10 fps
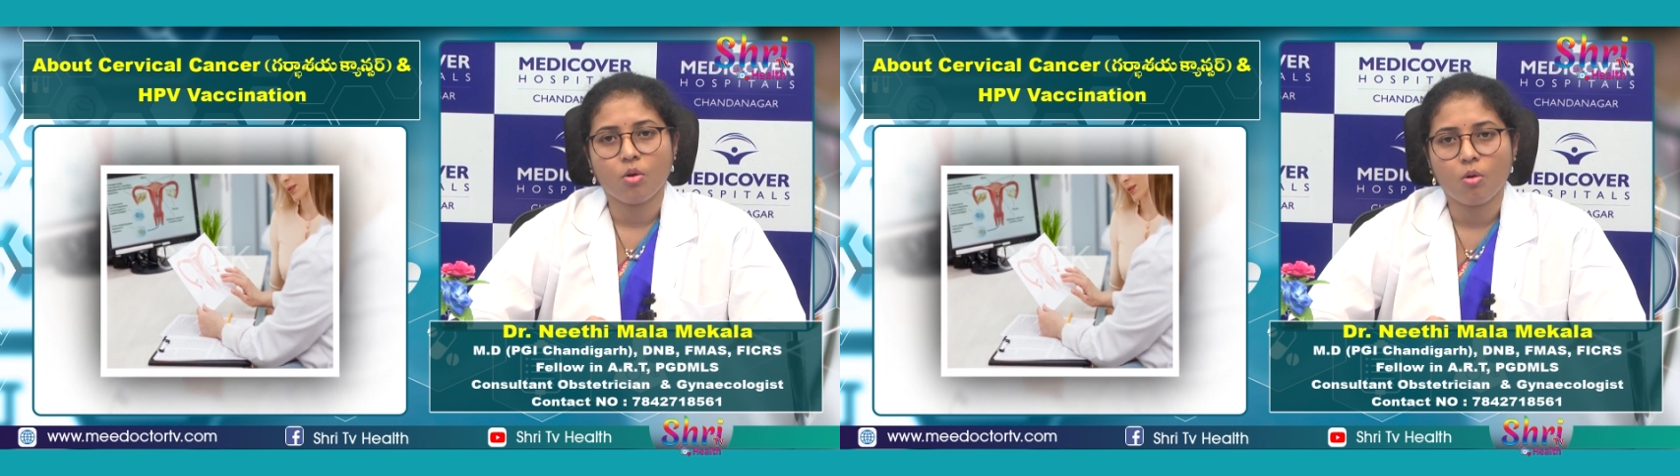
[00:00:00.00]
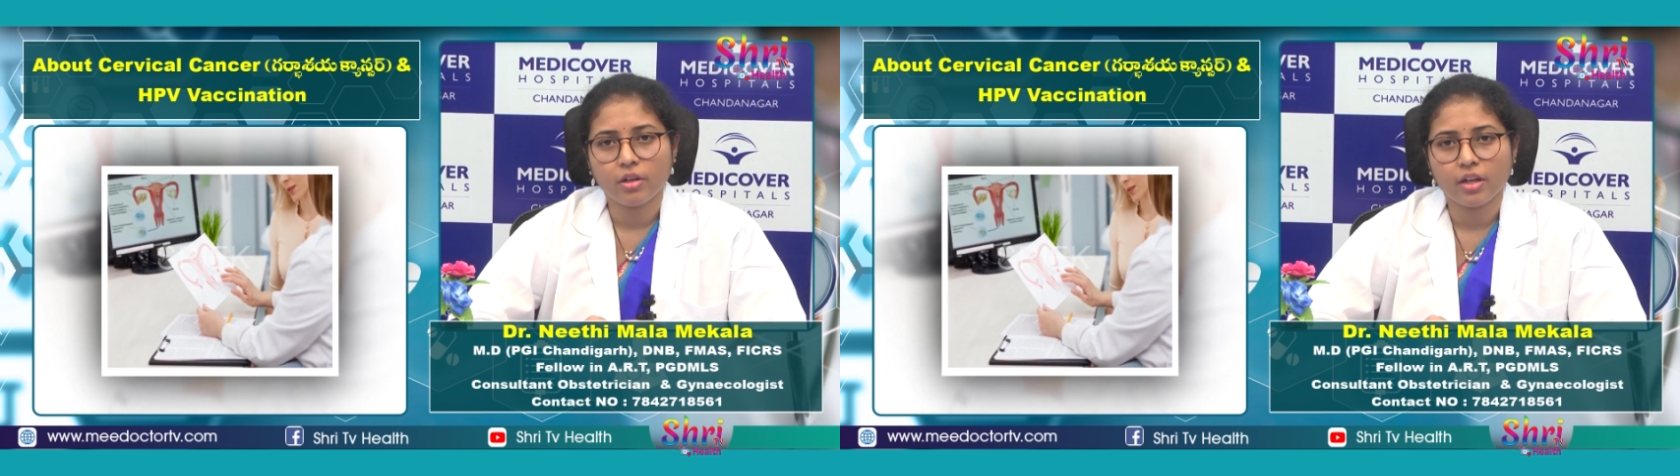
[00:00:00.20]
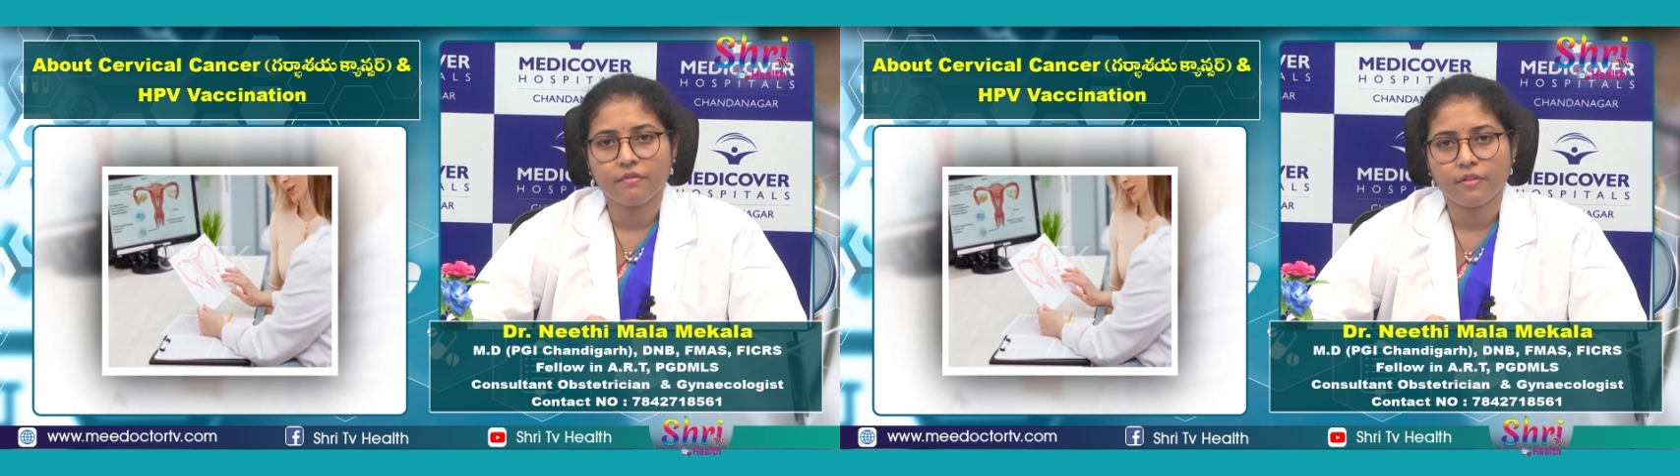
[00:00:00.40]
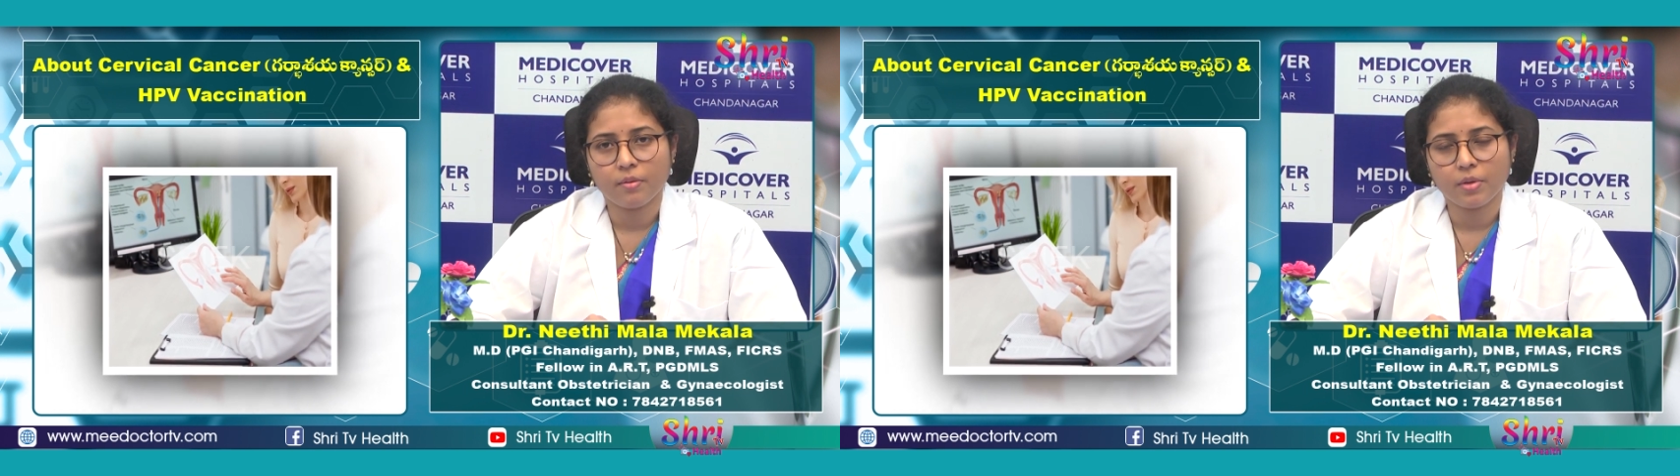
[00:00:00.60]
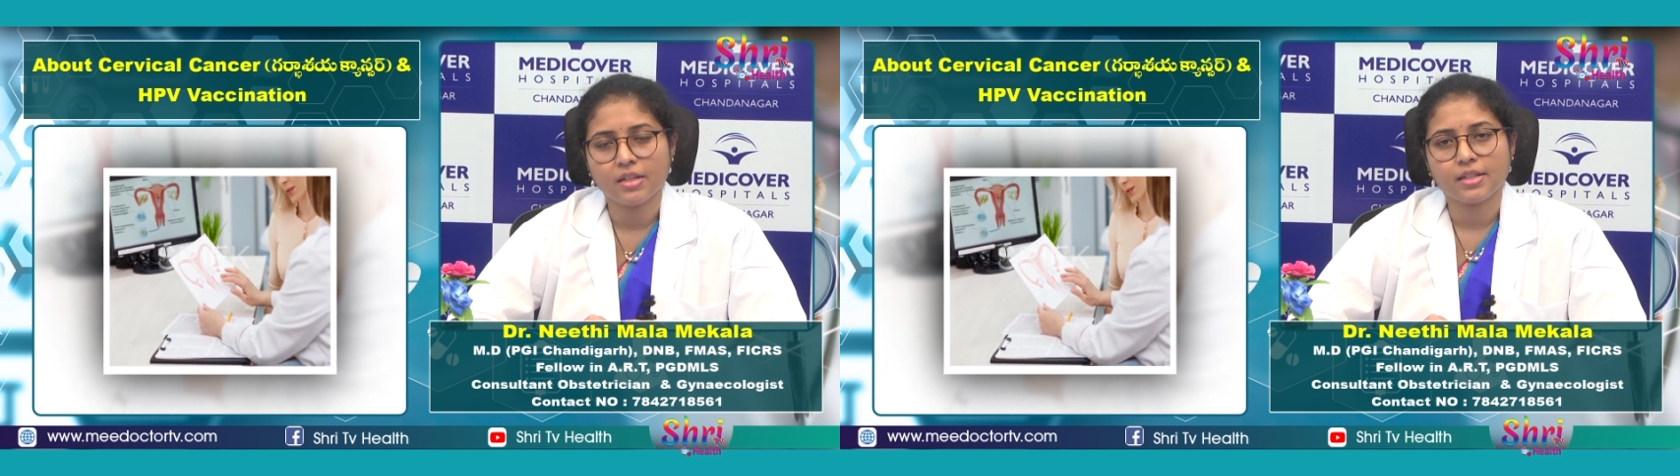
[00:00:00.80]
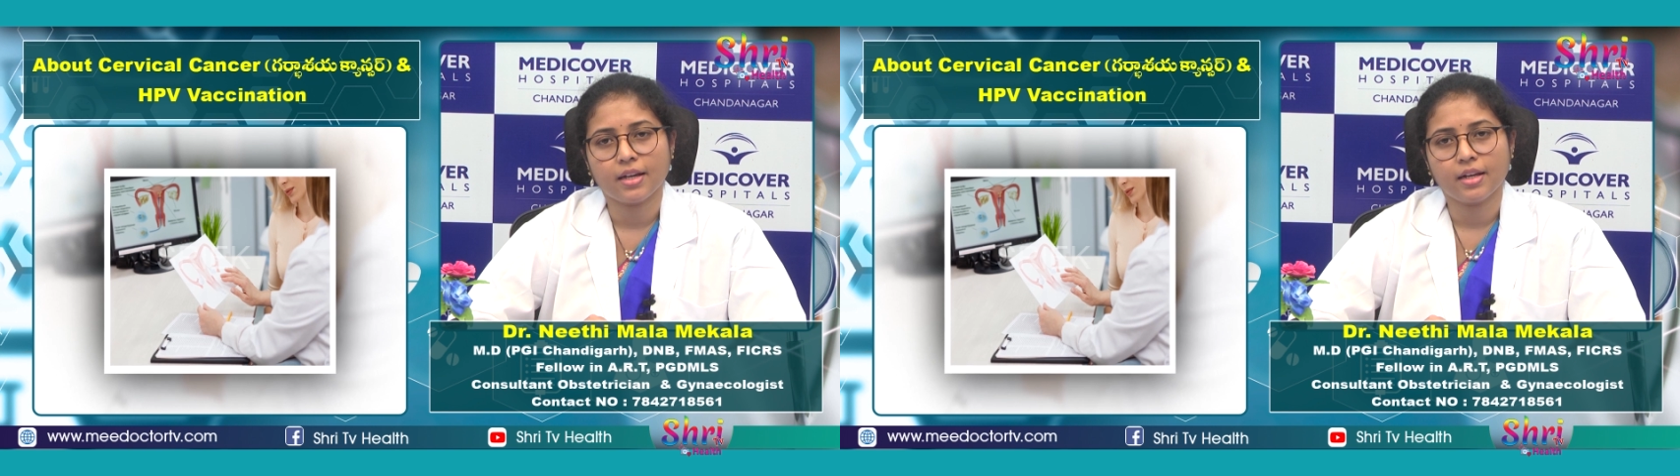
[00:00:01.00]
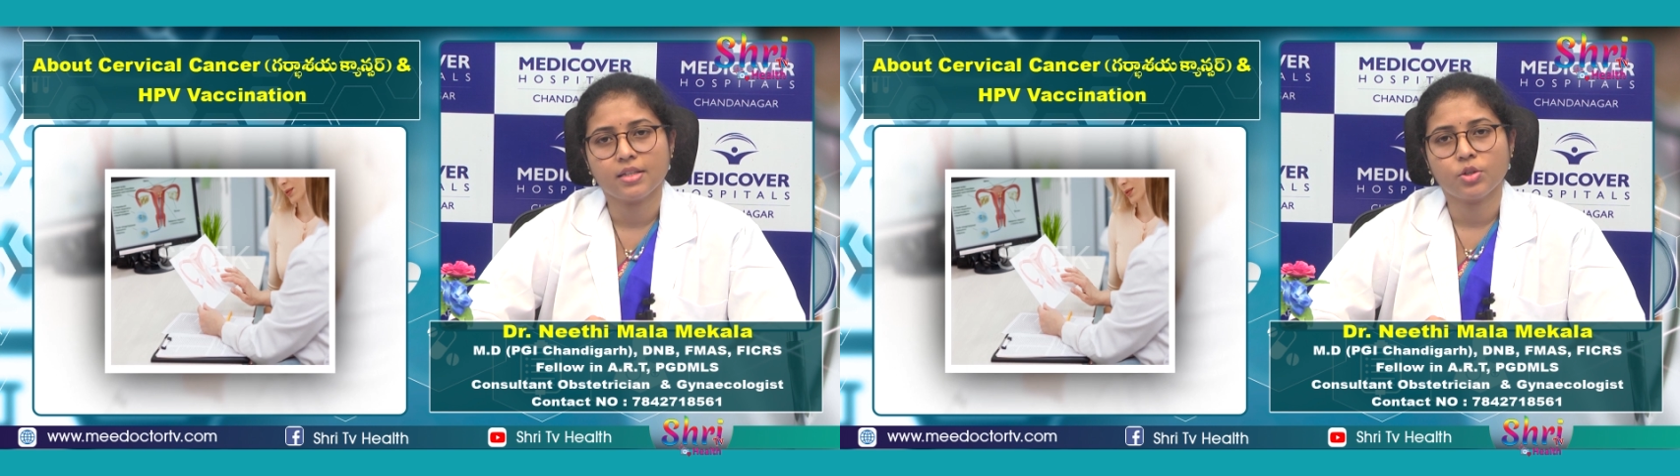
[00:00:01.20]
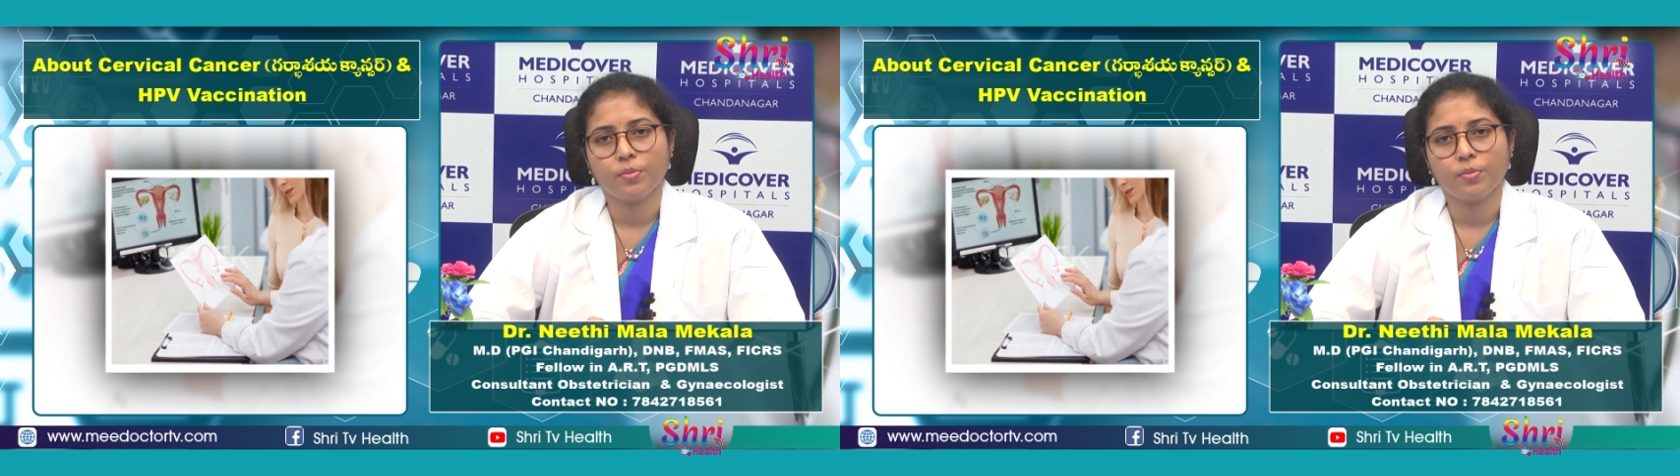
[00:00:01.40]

all young females against